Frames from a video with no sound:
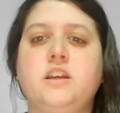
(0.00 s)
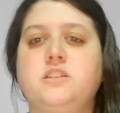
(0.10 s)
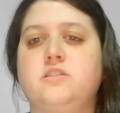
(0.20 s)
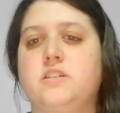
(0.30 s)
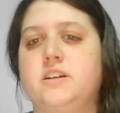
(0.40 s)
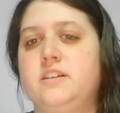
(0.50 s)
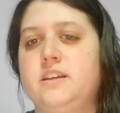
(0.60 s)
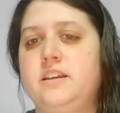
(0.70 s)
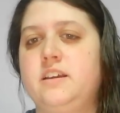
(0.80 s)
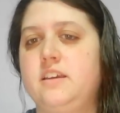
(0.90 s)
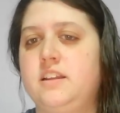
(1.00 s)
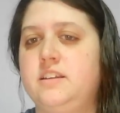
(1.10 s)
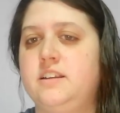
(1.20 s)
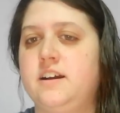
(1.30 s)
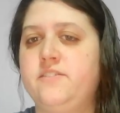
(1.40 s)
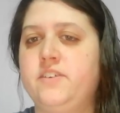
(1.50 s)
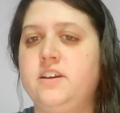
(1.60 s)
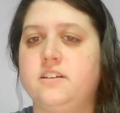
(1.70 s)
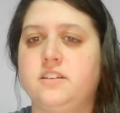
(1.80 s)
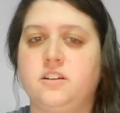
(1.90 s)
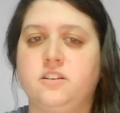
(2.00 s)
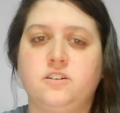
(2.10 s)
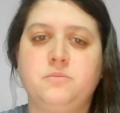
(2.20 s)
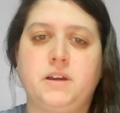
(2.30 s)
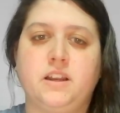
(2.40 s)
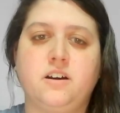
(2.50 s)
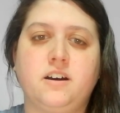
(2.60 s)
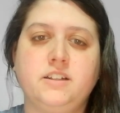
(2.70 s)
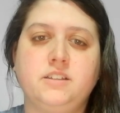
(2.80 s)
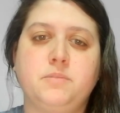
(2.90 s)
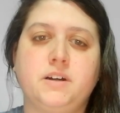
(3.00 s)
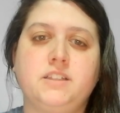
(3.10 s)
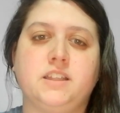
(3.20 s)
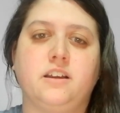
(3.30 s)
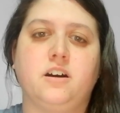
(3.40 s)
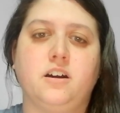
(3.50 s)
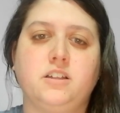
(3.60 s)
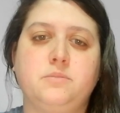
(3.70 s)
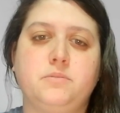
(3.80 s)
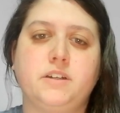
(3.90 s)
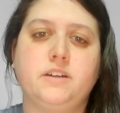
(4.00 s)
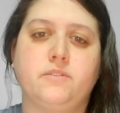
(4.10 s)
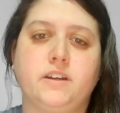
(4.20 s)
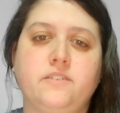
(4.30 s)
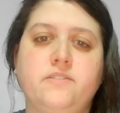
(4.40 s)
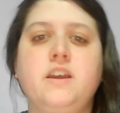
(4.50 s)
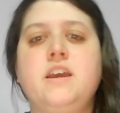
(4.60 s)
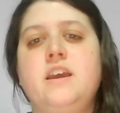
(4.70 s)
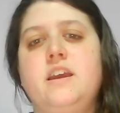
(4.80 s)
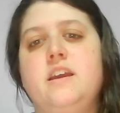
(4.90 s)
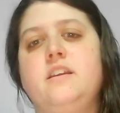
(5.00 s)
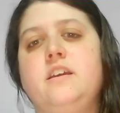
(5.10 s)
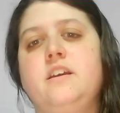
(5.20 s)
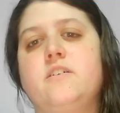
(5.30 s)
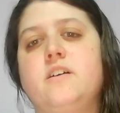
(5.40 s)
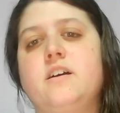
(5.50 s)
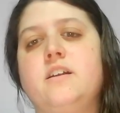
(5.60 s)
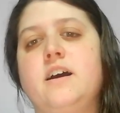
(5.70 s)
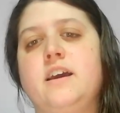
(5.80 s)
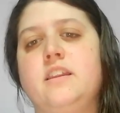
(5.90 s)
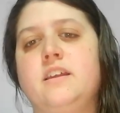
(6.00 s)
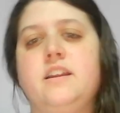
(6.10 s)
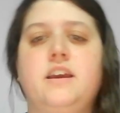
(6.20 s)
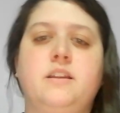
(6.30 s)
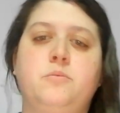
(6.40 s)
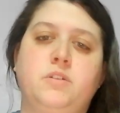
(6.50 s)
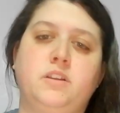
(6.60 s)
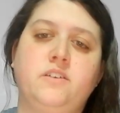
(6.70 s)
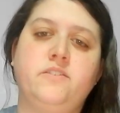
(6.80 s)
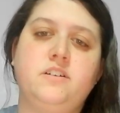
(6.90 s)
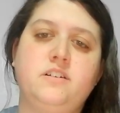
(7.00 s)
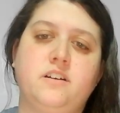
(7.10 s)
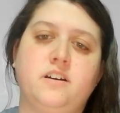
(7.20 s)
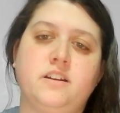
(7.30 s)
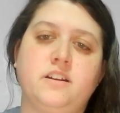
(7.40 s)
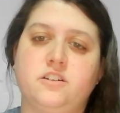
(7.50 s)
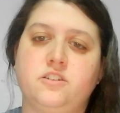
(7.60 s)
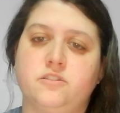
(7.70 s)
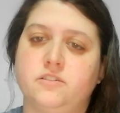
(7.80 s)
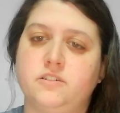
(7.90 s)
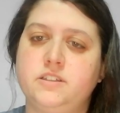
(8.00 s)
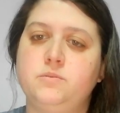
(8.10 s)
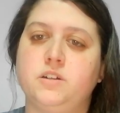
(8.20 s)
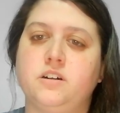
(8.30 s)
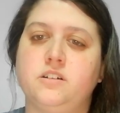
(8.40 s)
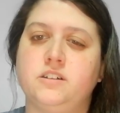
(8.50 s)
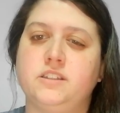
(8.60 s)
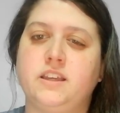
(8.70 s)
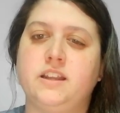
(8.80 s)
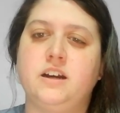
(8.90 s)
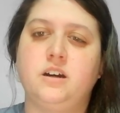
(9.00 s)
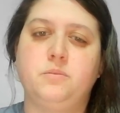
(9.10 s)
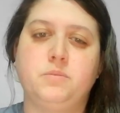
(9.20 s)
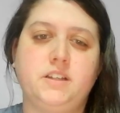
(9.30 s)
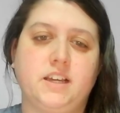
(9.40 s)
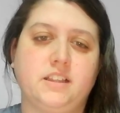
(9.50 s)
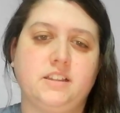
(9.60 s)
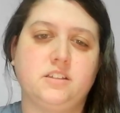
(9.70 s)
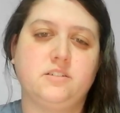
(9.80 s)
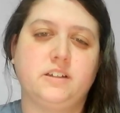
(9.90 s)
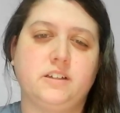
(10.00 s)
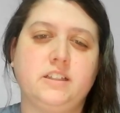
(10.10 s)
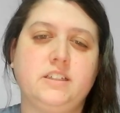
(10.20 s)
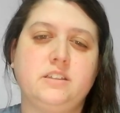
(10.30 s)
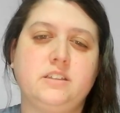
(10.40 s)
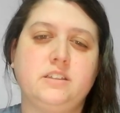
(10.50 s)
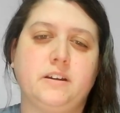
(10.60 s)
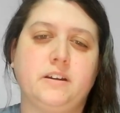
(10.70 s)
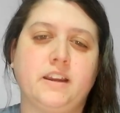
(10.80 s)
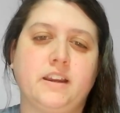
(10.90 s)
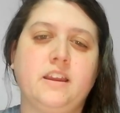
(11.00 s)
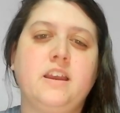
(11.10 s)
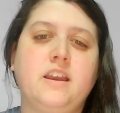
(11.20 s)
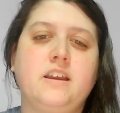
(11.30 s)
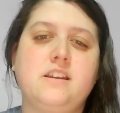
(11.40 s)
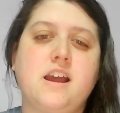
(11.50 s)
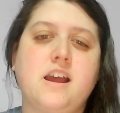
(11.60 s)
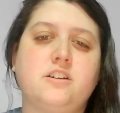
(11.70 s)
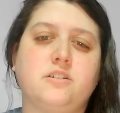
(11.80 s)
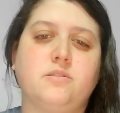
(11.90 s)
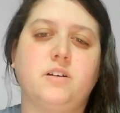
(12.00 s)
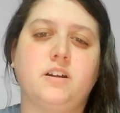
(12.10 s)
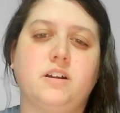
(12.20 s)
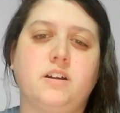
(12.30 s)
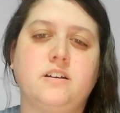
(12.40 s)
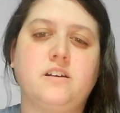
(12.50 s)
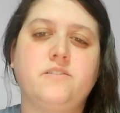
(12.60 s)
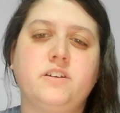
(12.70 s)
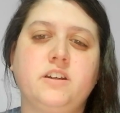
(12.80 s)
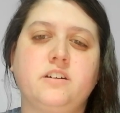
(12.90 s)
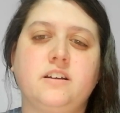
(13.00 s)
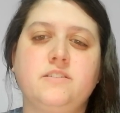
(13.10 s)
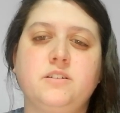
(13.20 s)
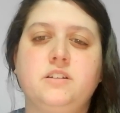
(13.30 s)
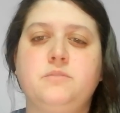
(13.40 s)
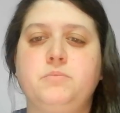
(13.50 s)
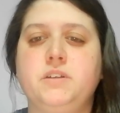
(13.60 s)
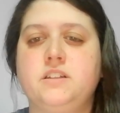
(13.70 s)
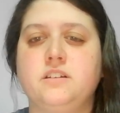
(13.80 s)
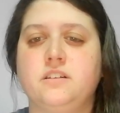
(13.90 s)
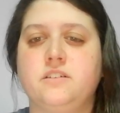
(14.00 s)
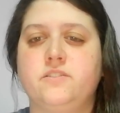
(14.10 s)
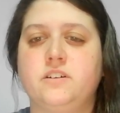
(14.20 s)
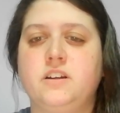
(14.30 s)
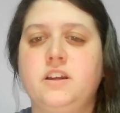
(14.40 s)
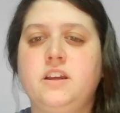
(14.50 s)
snorkeling and diving on the globe at hot spots like Osprey Reef and Huron Island. And believe it or not, your tourism dollars can help protect this quickly disappearing natural wonder. However, you don't have to be a deliver